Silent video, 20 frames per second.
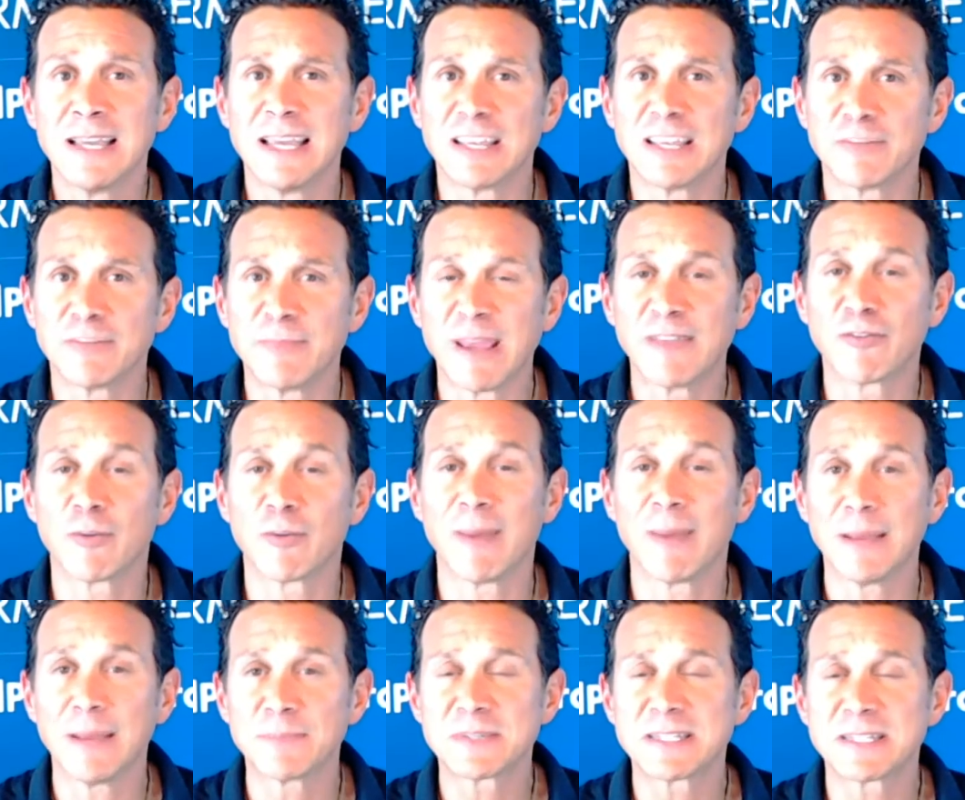is made from
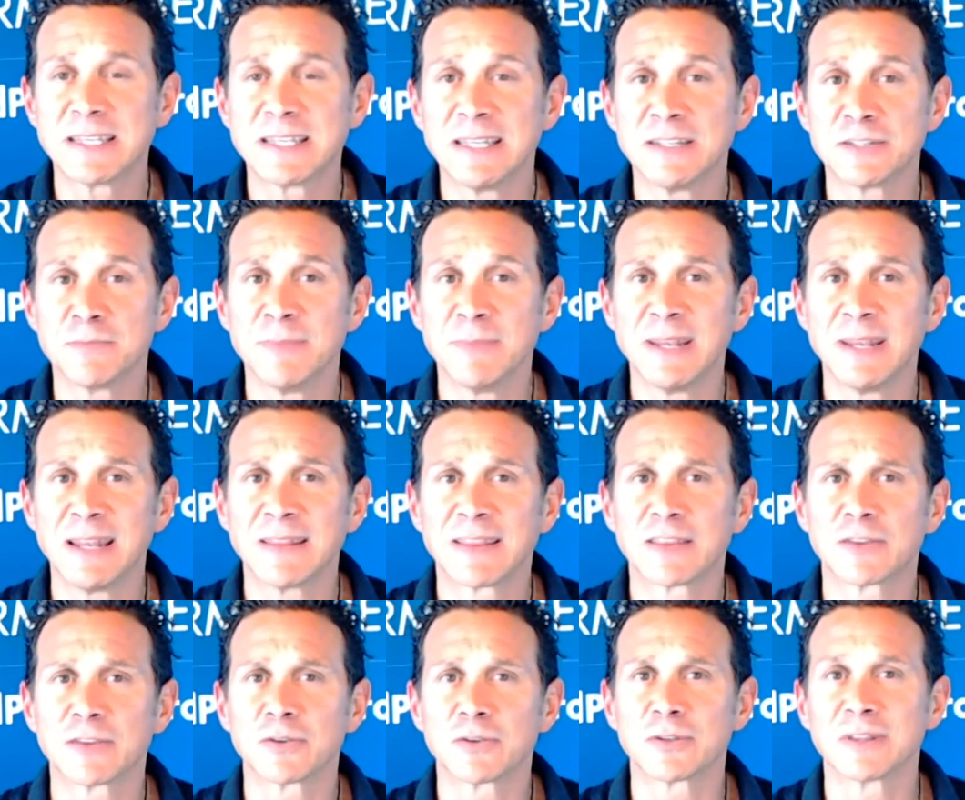hemp seeds, meaning that there